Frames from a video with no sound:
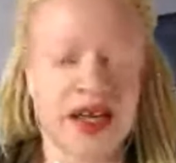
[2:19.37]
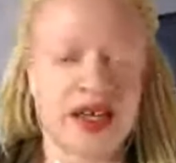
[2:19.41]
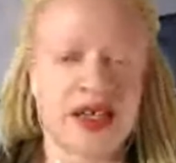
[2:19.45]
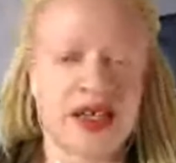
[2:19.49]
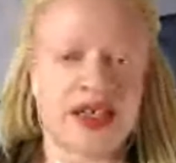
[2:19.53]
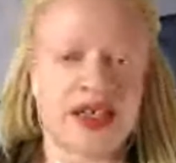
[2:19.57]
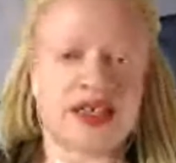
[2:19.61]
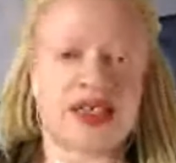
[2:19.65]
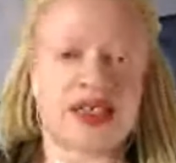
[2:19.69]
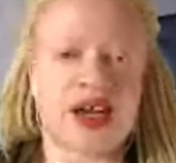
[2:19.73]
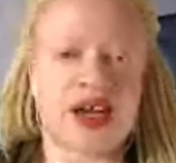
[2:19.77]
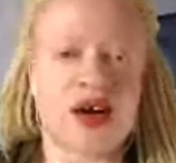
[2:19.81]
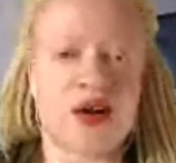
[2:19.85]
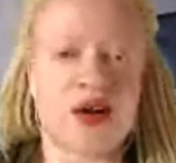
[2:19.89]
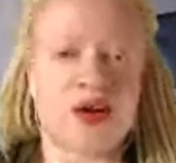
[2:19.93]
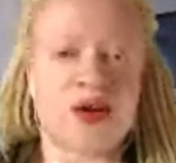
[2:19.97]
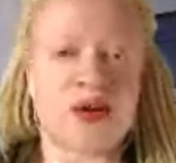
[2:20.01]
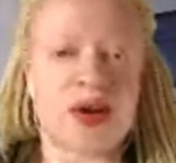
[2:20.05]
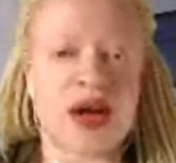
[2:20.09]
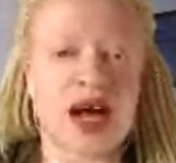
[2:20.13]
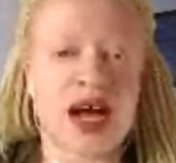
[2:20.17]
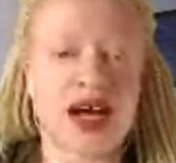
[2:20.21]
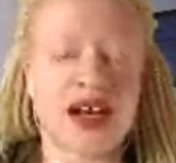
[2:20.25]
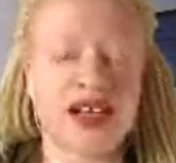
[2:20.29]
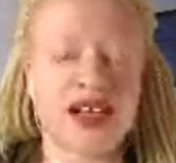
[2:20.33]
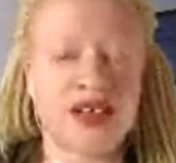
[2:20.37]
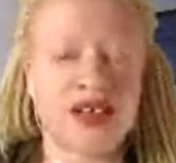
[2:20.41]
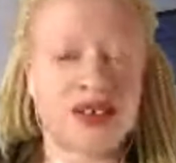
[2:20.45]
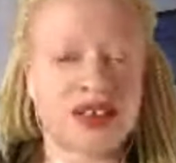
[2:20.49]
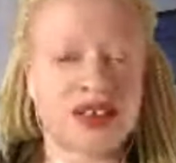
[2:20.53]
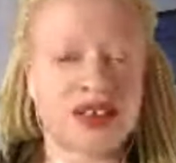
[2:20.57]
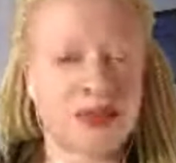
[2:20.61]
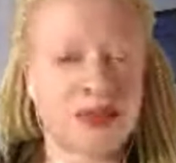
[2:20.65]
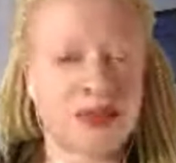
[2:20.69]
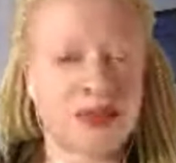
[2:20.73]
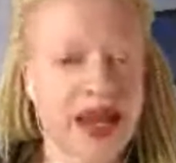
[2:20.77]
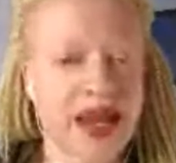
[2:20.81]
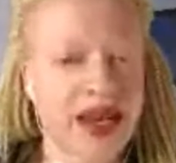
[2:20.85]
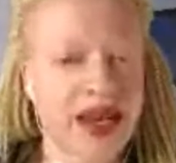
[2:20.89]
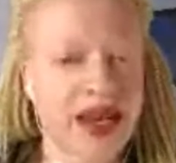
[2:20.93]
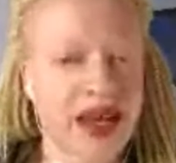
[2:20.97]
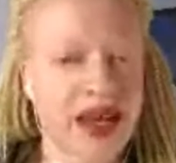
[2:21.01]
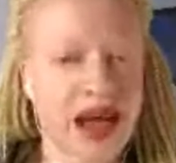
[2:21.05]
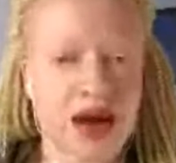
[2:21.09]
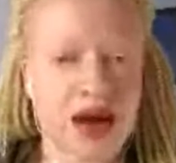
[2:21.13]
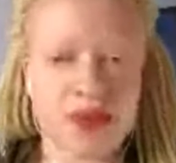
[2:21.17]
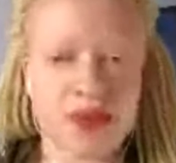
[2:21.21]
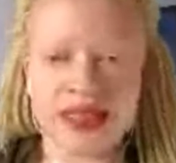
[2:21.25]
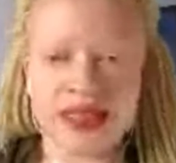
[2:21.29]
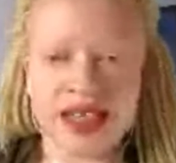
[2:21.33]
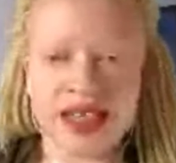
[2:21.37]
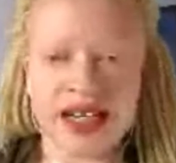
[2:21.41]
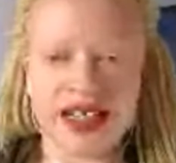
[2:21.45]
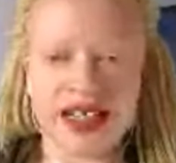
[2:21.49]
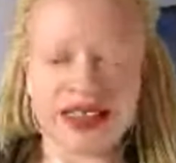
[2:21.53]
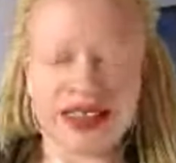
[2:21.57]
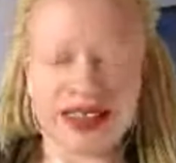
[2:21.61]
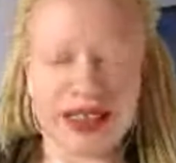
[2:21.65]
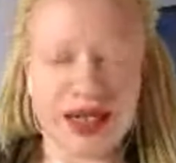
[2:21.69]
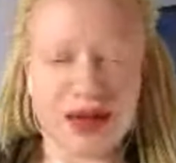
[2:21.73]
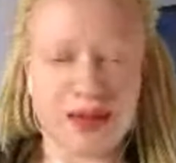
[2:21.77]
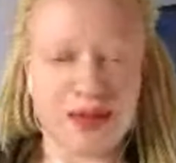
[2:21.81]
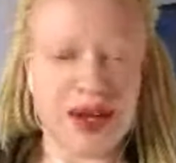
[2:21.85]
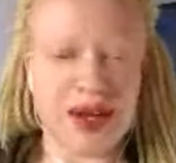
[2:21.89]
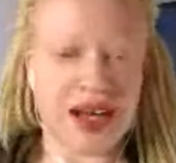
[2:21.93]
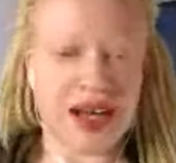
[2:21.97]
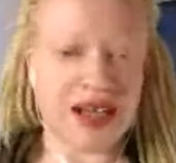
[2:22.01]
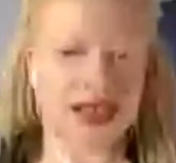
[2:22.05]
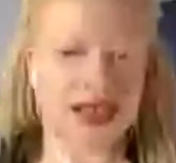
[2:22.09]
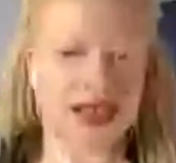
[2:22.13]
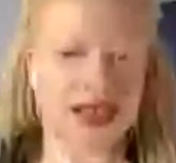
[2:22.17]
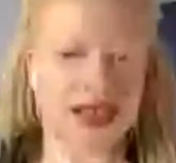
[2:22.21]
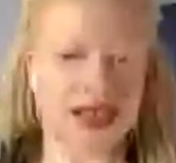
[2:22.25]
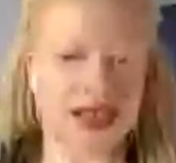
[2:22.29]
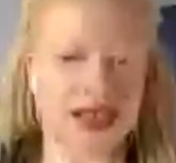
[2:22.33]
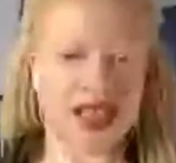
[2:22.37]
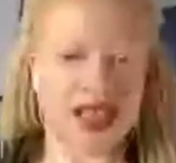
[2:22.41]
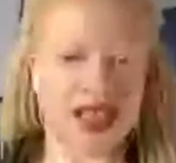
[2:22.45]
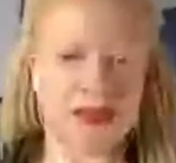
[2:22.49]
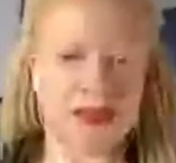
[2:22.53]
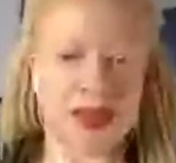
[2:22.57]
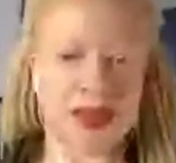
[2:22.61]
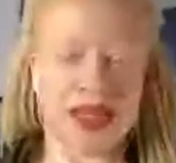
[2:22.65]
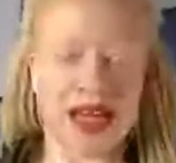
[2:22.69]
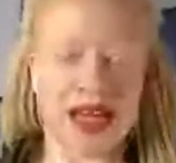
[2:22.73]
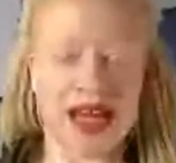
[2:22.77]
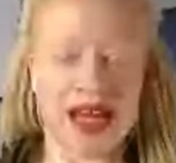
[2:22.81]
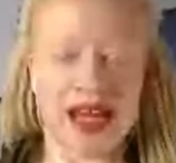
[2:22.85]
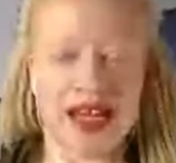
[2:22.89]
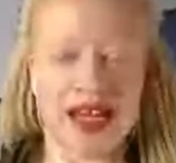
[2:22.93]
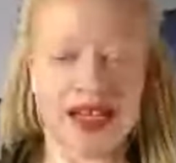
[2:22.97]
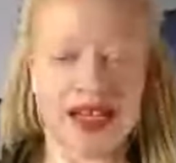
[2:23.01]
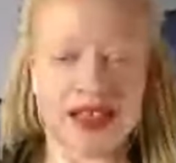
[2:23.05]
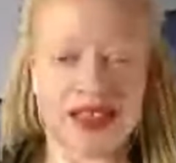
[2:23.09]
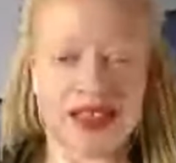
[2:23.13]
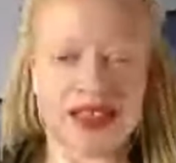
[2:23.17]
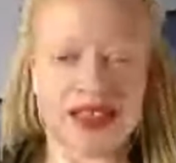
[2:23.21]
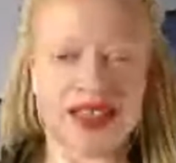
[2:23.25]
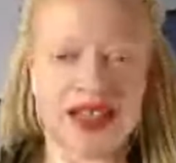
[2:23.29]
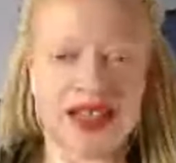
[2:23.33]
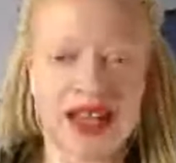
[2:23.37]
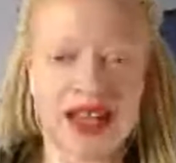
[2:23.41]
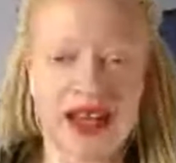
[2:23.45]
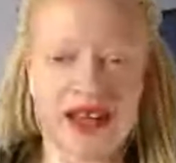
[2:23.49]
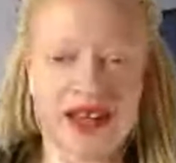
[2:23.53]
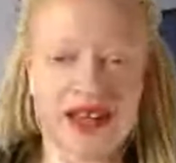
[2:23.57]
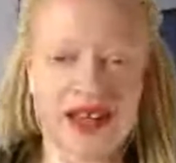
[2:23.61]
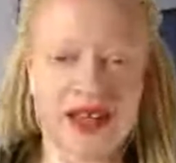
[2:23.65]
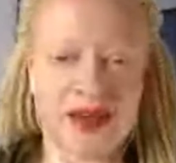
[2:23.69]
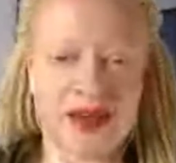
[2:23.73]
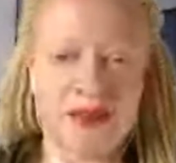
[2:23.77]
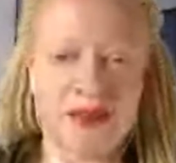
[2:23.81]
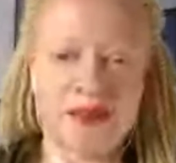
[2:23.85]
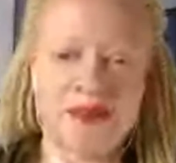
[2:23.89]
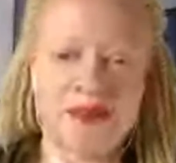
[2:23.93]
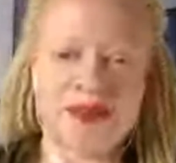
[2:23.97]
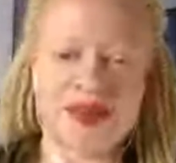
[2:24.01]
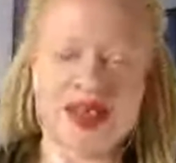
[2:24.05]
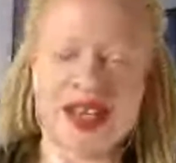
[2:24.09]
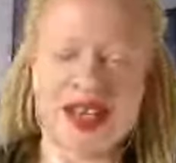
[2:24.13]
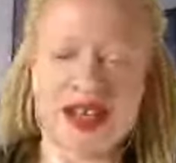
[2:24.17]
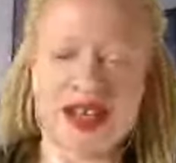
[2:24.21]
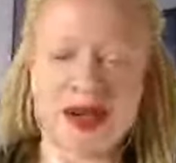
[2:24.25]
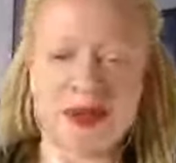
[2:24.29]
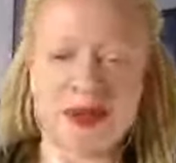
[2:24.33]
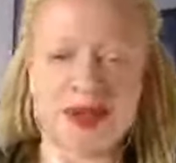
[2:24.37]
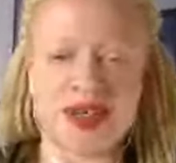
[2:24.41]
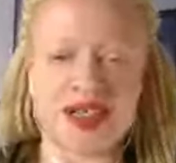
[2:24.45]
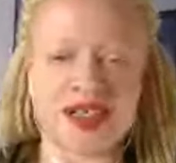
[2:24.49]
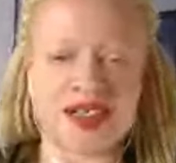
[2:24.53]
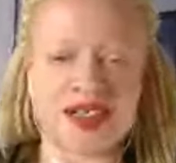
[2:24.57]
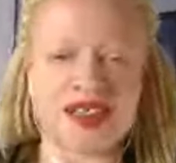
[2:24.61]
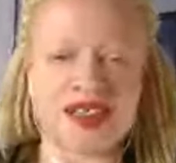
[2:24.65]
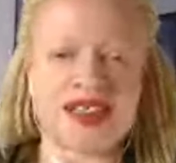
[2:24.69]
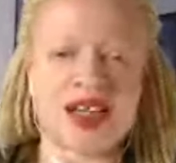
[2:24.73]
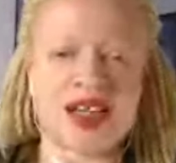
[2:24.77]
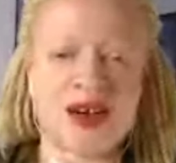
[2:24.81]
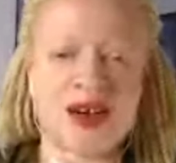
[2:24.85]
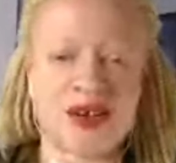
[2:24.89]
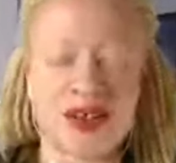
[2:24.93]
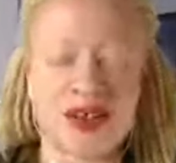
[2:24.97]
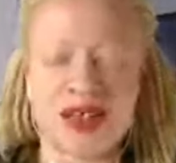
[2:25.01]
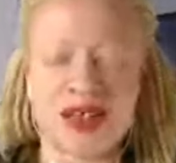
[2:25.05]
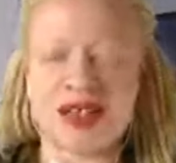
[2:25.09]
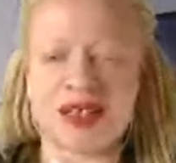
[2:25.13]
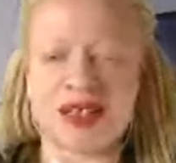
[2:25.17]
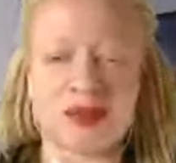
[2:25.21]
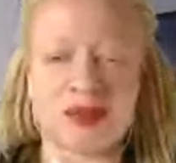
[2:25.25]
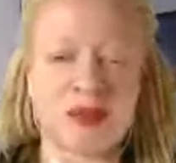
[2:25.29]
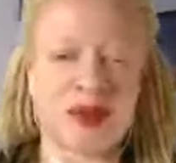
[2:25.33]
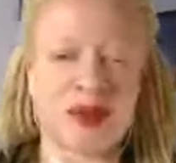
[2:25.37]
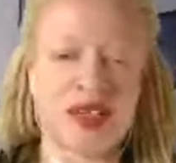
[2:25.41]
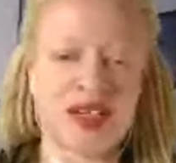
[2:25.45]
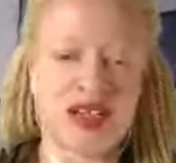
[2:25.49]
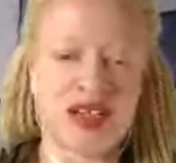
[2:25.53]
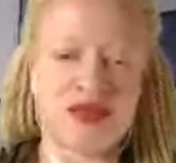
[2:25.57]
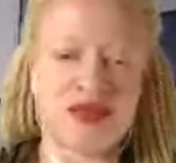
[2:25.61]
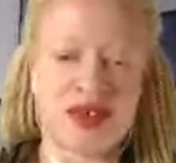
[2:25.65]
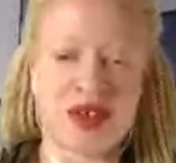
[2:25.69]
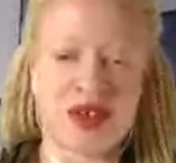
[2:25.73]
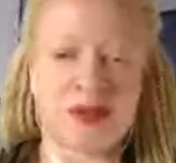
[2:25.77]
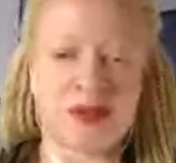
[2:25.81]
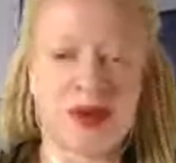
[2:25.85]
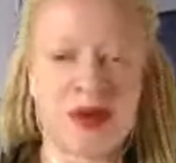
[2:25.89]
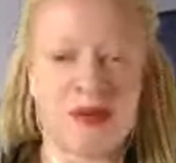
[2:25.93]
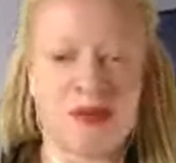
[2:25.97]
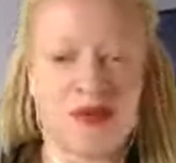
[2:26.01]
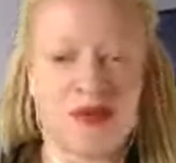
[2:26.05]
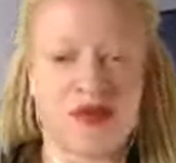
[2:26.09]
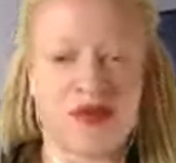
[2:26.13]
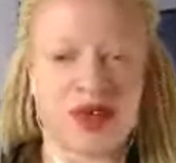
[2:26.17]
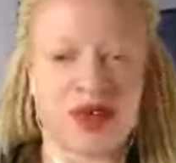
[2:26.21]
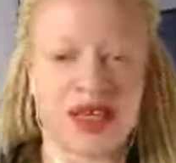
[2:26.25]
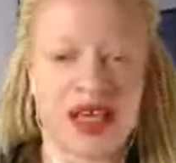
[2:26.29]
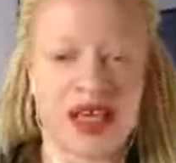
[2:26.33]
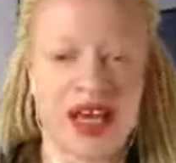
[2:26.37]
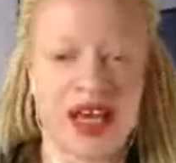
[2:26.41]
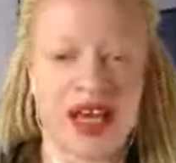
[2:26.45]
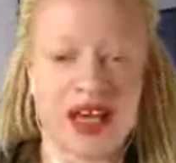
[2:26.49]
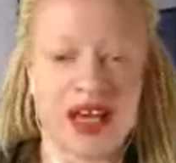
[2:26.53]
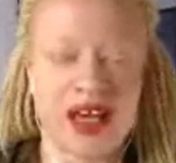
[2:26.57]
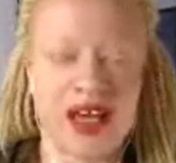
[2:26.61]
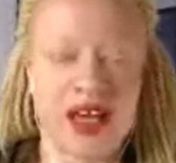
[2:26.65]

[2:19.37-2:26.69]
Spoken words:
So not using paid advertising. I'm not the Facebook ads lady. There's plenty of good people for that.